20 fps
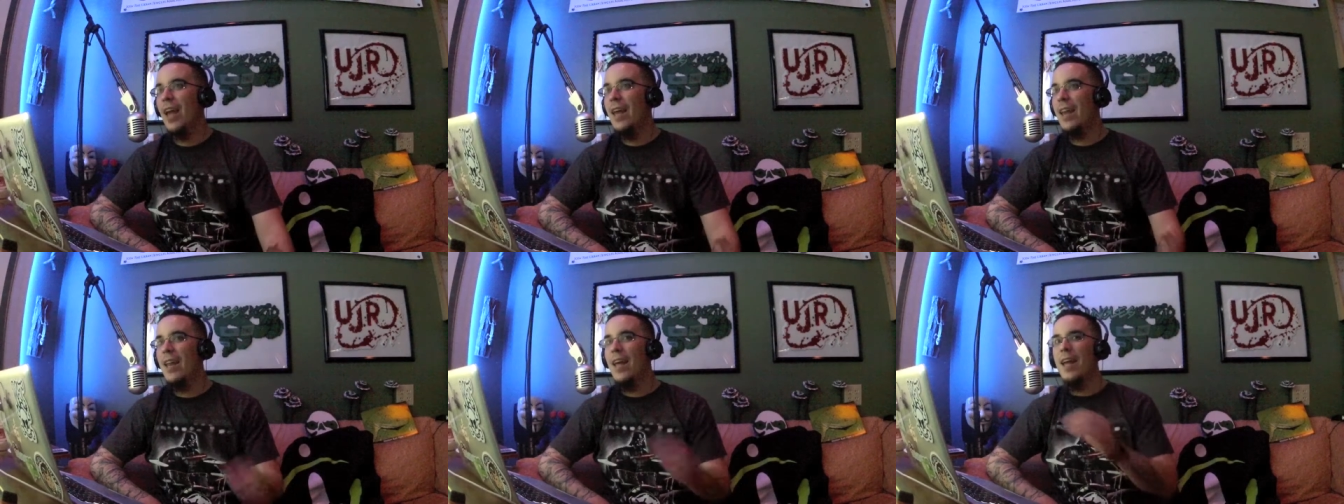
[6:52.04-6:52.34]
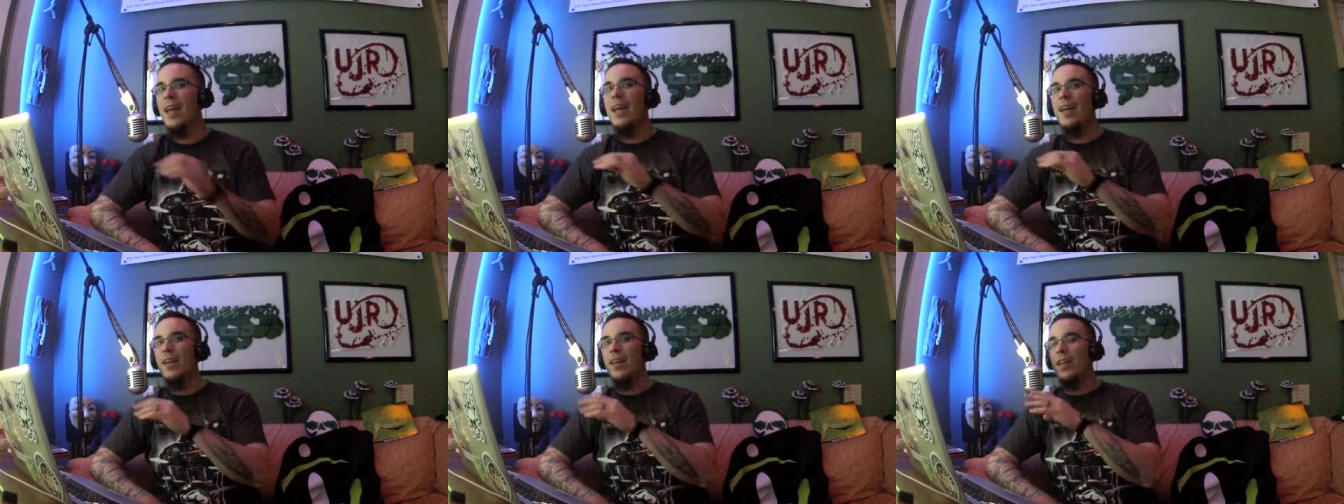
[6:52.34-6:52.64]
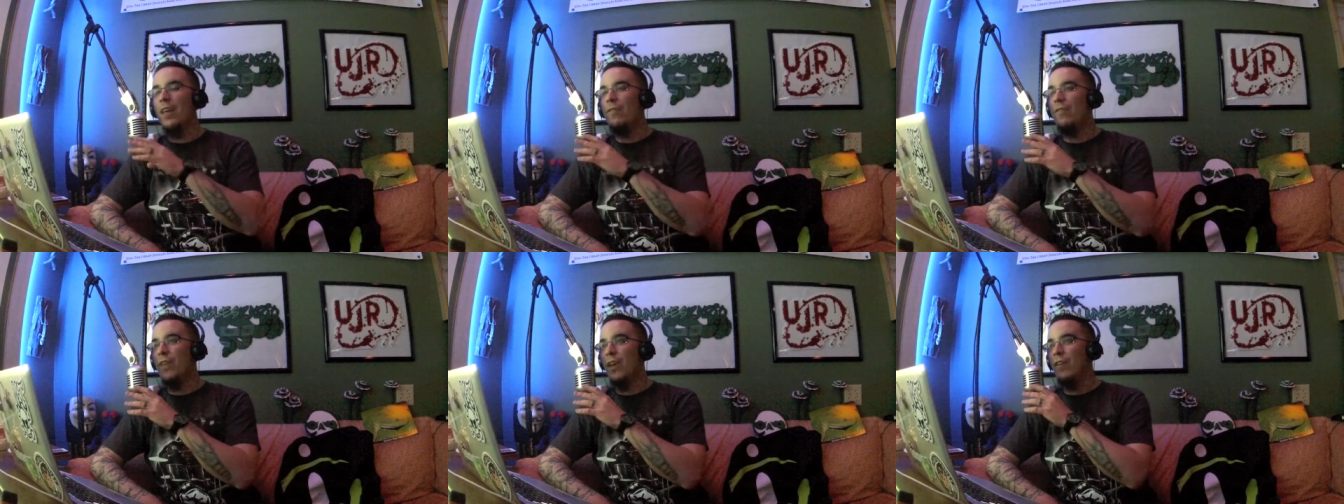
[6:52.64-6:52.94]

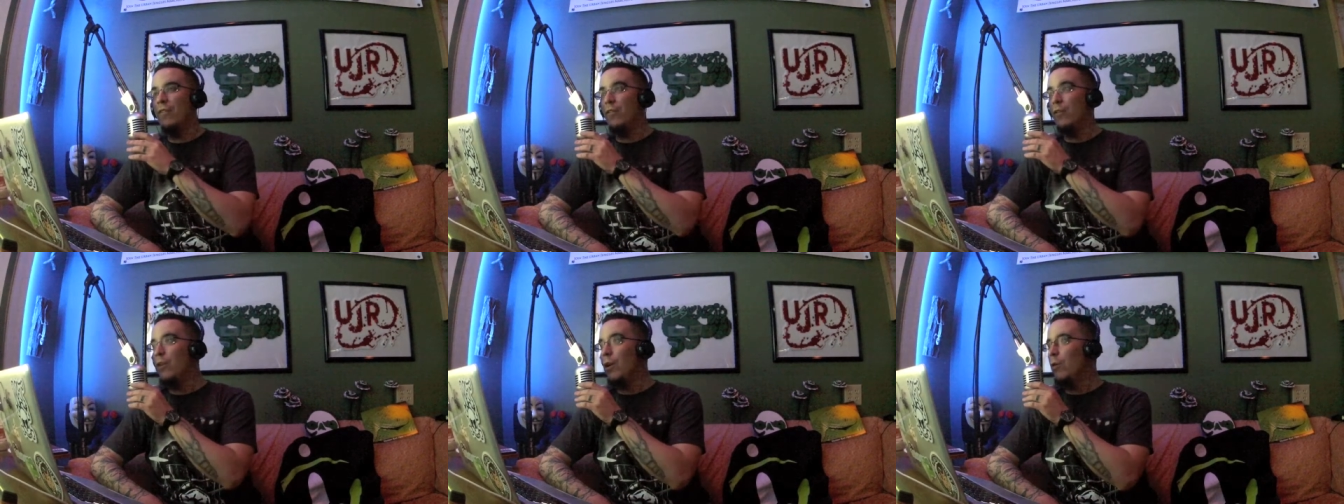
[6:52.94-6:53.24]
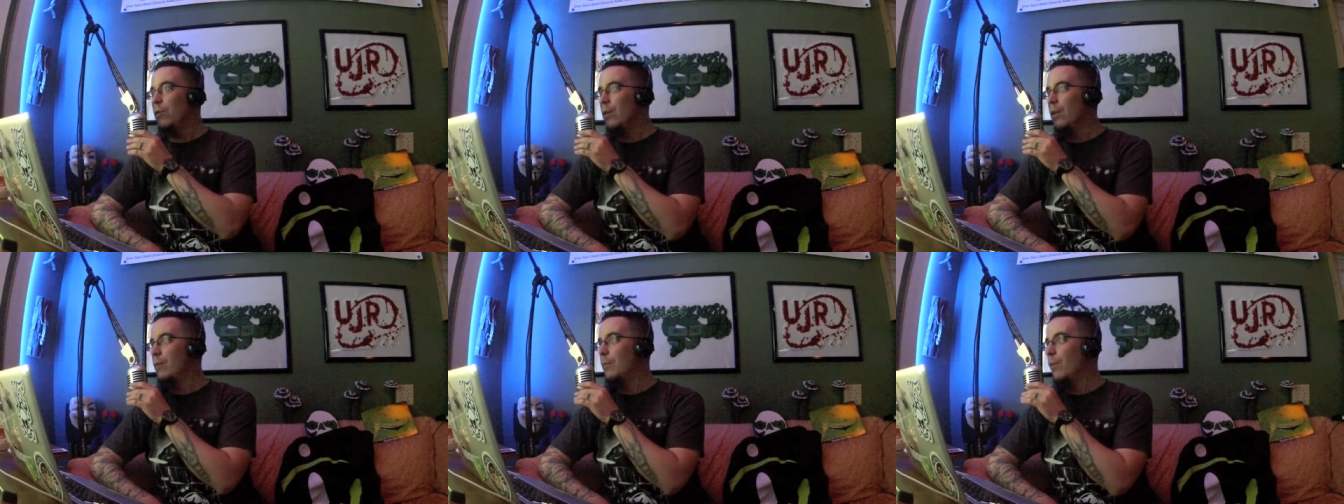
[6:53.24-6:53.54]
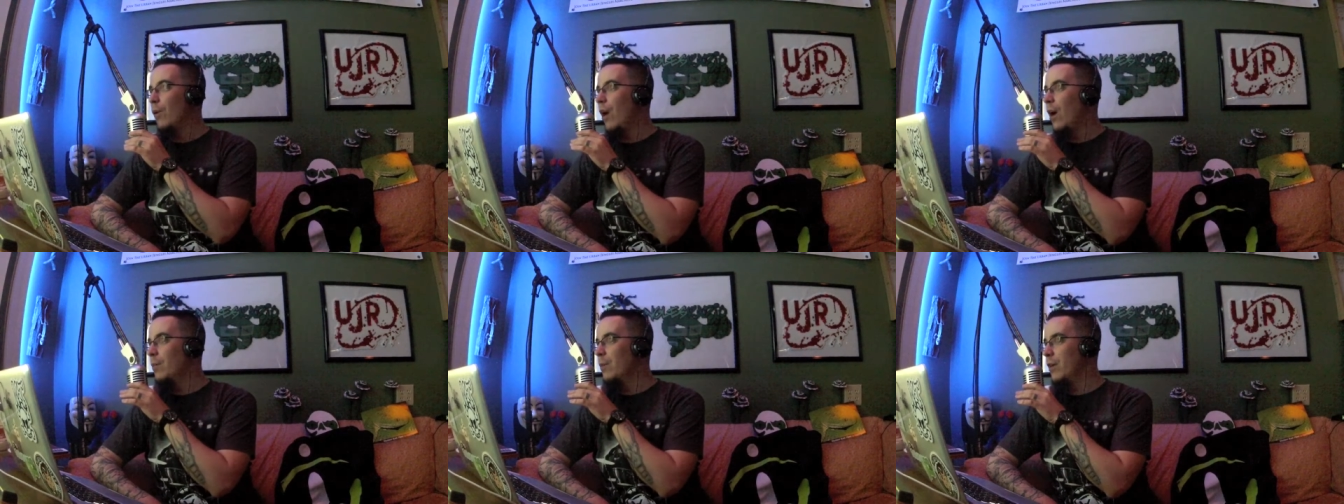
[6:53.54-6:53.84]
If you know
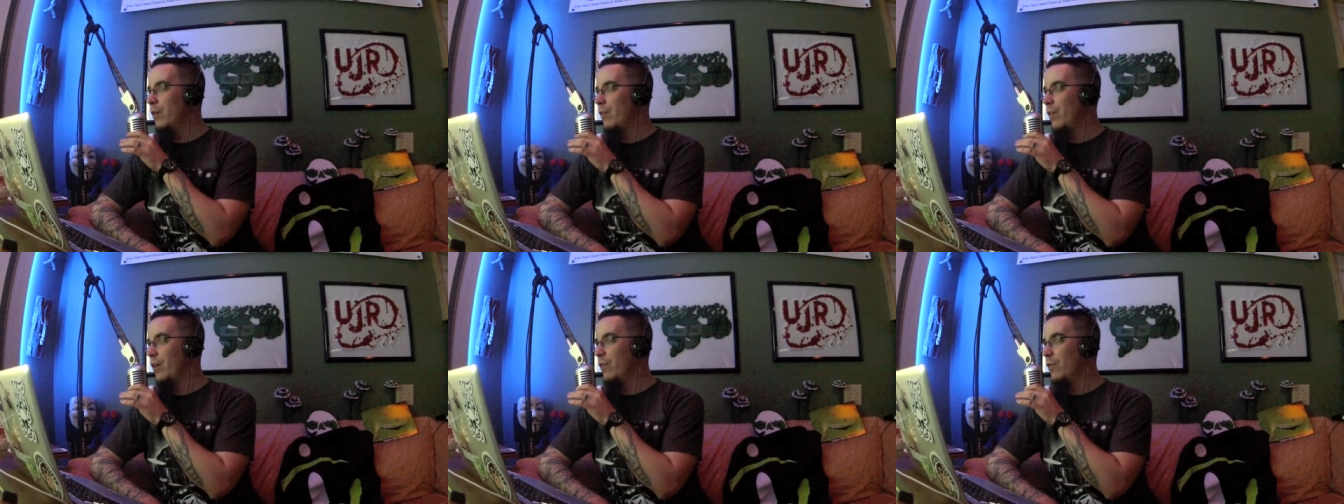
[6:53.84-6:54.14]
Braam,